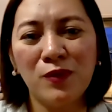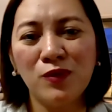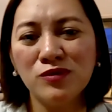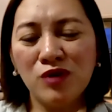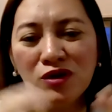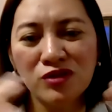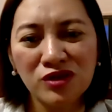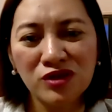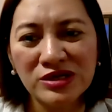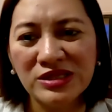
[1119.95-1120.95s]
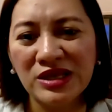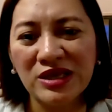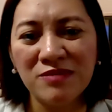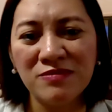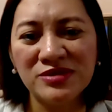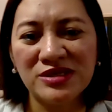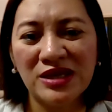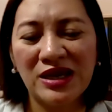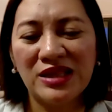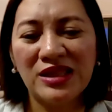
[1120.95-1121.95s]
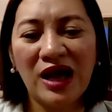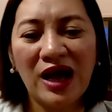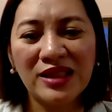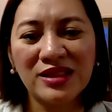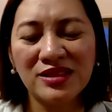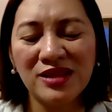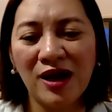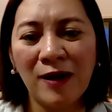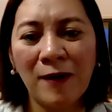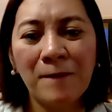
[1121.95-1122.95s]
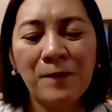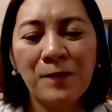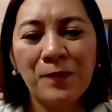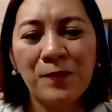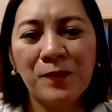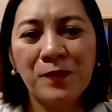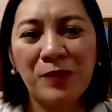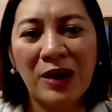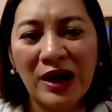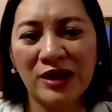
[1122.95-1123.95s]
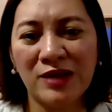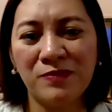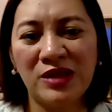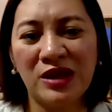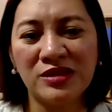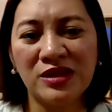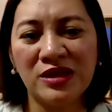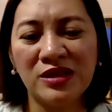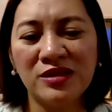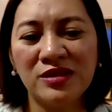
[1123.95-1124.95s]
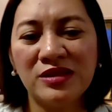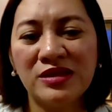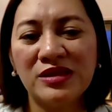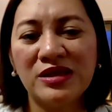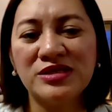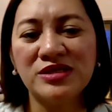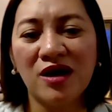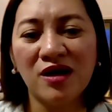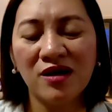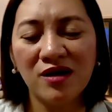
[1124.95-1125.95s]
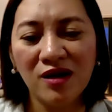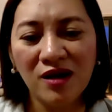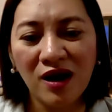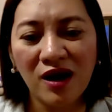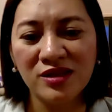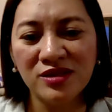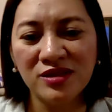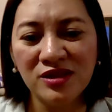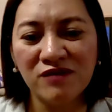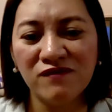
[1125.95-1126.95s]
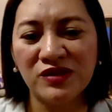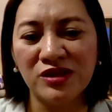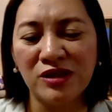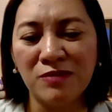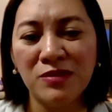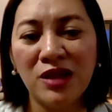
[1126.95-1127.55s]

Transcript: Hold on to your dreams. Lahat ng pangarap natin is a God-given dream.